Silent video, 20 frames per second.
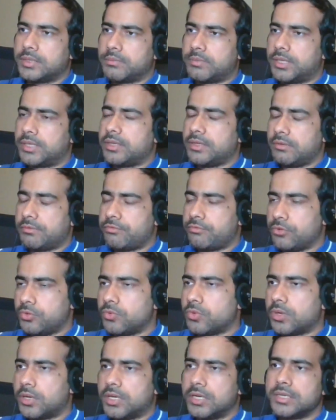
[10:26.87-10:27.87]
But if
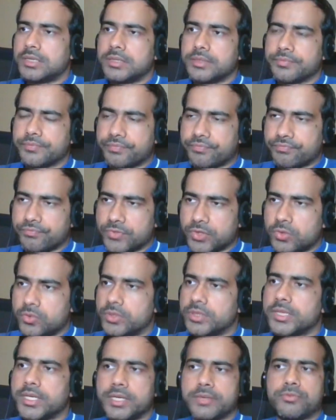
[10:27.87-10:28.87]
you are
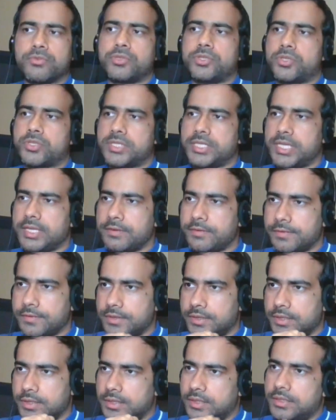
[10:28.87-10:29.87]
doing that for yourself,
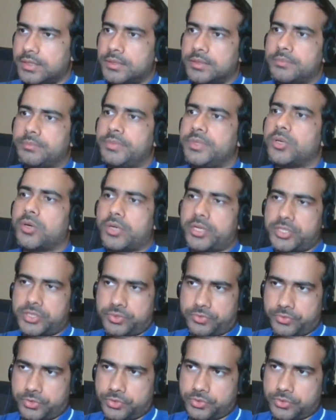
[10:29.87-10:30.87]
be
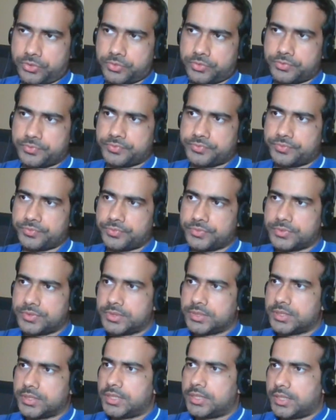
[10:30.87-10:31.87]
honest with you.
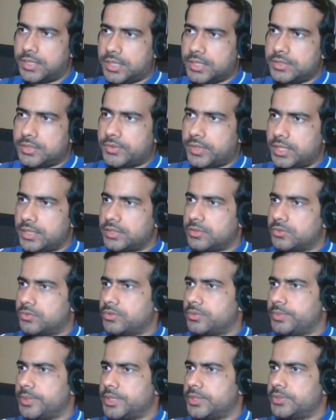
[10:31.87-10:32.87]
Otherwise, you
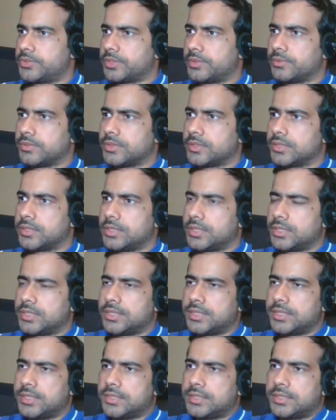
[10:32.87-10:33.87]
could be in trouble.
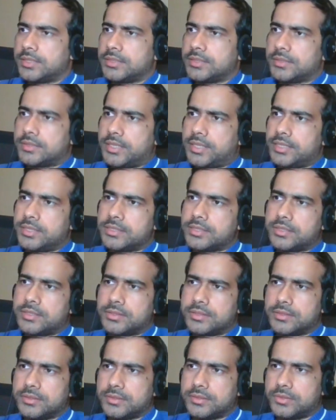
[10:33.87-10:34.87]
There
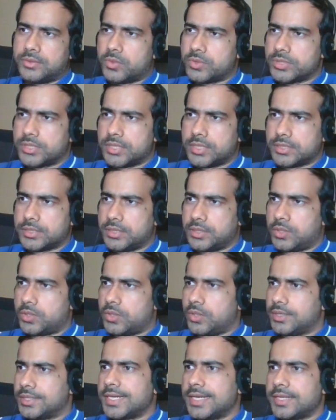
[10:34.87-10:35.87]
is no such thing
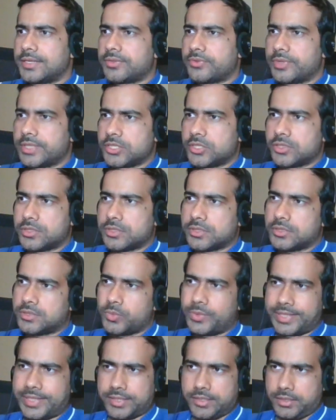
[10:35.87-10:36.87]
called get rich
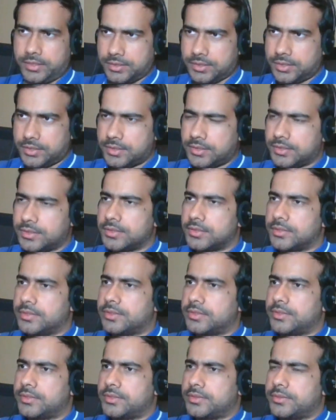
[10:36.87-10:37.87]
quickly.
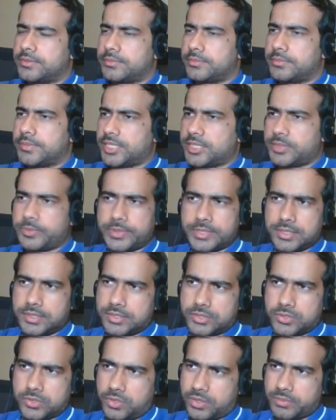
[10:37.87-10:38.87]
Especially
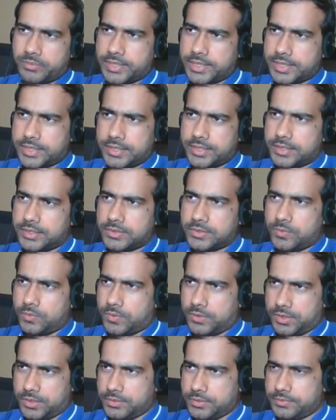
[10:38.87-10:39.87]
in stock market, doesn't
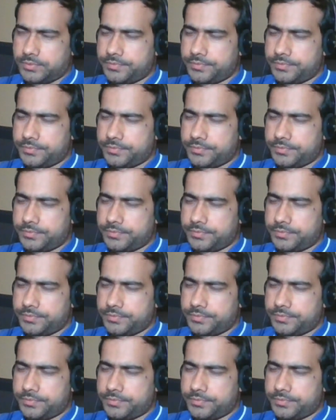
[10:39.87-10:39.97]
work.